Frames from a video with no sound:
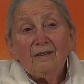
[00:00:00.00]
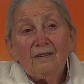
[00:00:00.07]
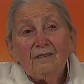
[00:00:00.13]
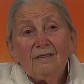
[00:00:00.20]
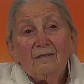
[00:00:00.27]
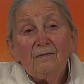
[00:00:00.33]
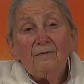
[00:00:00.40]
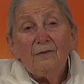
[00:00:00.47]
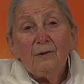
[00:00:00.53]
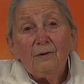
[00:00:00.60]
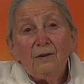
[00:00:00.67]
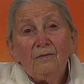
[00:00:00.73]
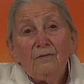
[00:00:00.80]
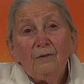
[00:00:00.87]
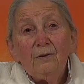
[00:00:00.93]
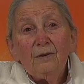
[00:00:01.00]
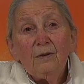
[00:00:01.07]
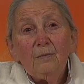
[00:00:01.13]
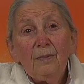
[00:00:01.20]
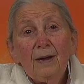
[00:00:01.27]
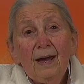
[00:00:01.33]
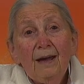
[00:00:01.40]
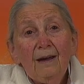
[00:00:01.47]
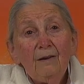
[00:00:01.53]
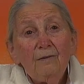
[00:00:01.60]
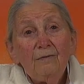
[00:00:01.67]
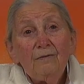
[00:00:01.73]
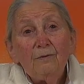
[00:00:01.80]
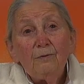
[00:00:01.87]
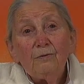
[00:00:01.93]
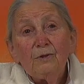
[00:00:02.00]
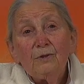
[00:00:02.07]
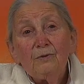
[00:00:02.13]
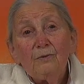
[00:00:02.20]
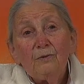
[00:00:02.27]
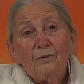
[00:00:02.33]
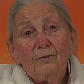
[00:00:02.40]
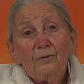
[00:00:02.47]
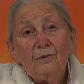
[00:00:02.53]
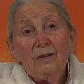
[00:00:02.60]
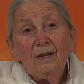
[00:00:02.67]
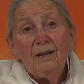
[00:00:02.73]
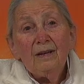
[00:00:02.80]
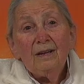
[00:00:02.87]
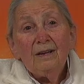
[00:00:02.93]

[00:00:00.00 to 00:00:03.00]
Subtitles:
It's a very, very powerful tool